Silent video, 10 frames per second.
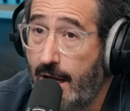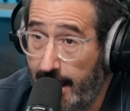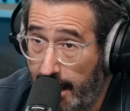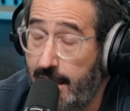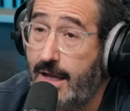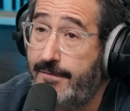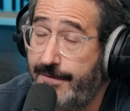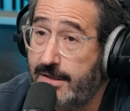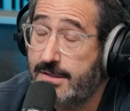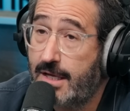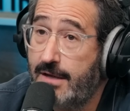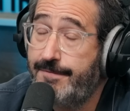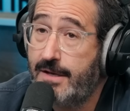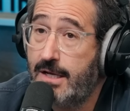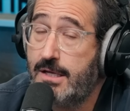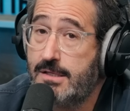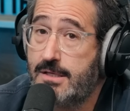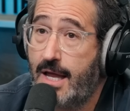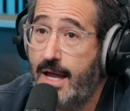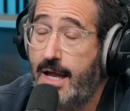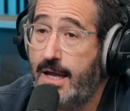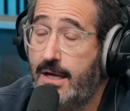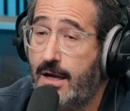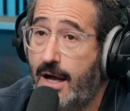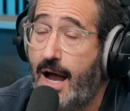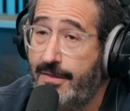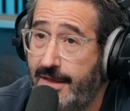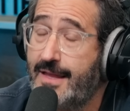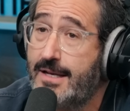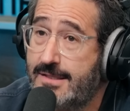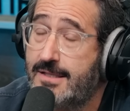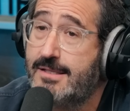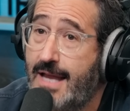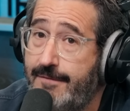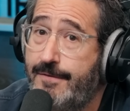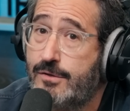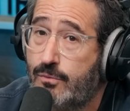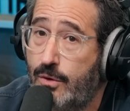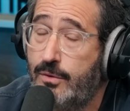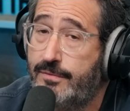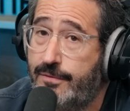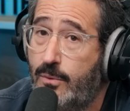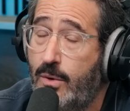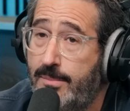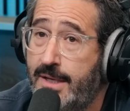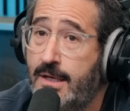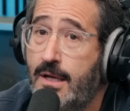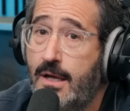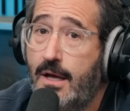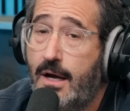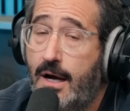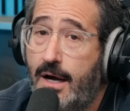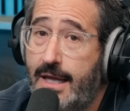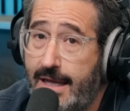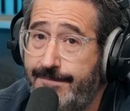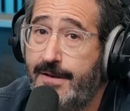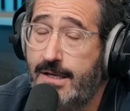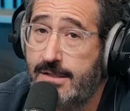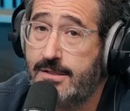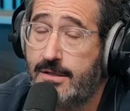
If it's if it is a, I think that is the safest route for women. Uh, if it is